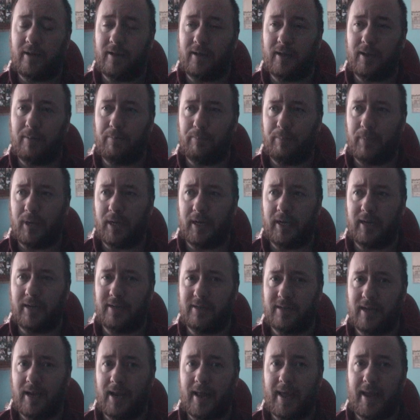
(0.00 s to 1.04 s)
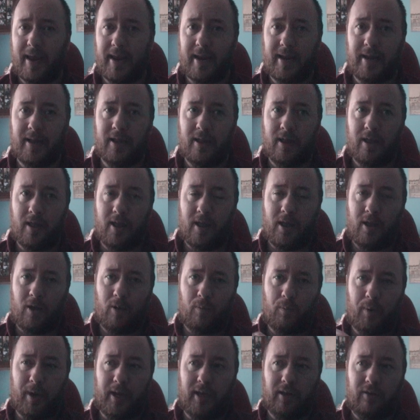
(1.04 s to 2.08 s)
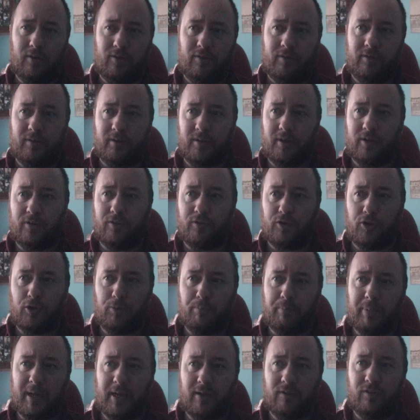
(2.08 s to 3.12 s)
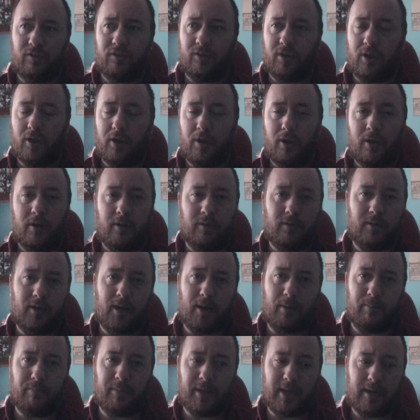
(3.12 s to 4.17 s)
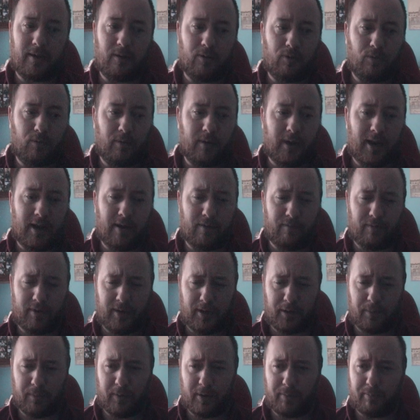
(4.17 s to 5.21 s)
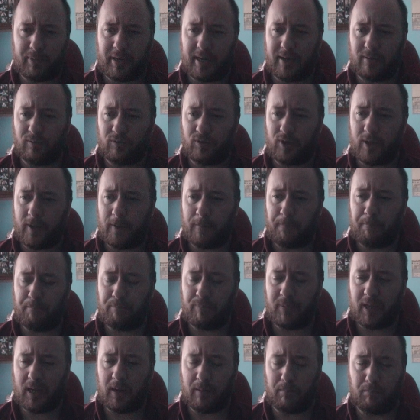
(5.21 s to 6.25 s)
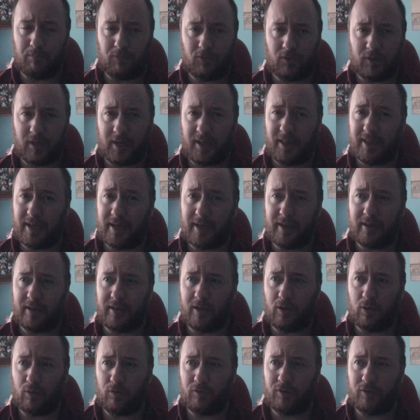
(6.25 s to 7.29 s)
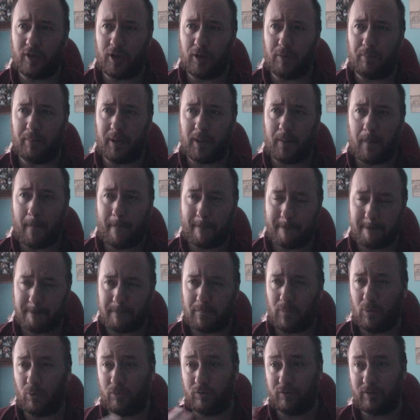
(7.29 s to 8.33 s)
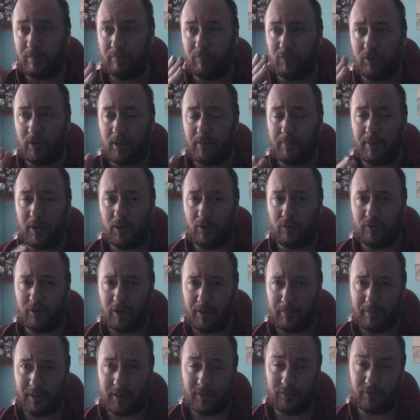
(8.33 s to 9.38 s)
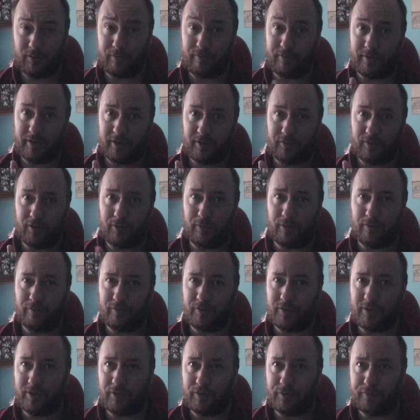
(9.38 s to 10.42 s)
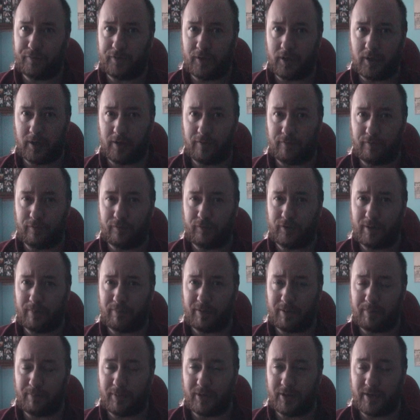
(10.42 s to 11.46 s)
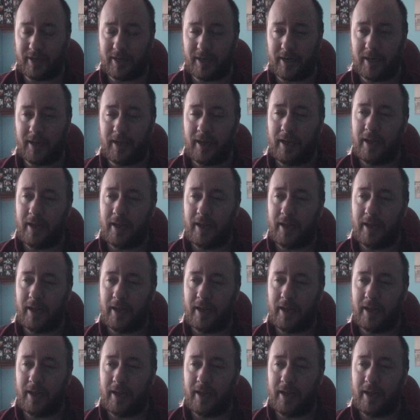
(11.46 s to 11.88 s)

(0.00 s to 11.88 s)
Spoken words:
I'm going to delay when this new Big Sur update, or however they want to pronounce it, comes in, I think, October, or sometime in October. So very soon, obviously it's the 30th of September today.